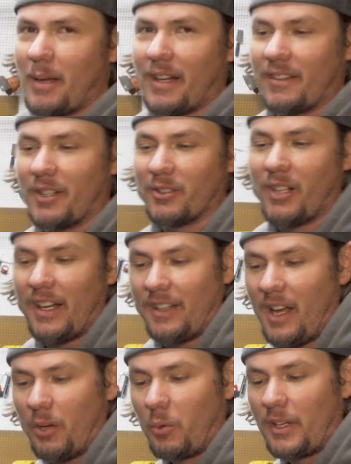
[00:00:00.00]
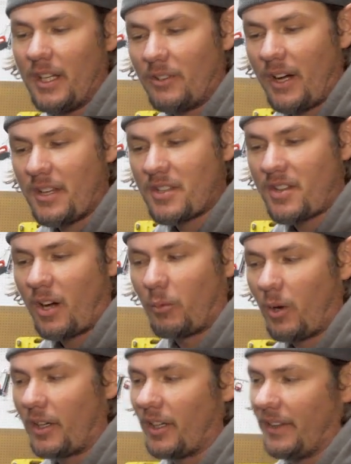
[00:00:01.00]
back there right now. We're getting ready to start
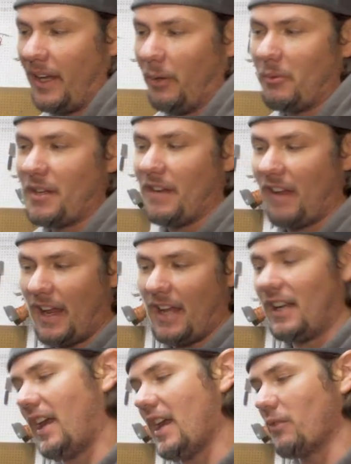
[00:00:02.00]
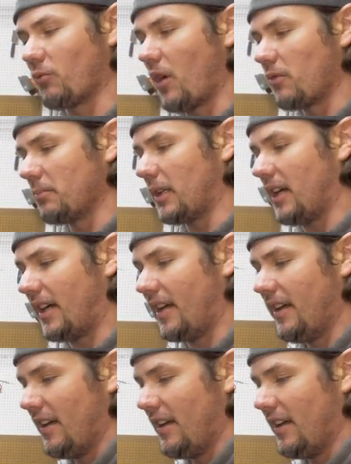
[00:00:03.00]
work on that. We hit a roadblock,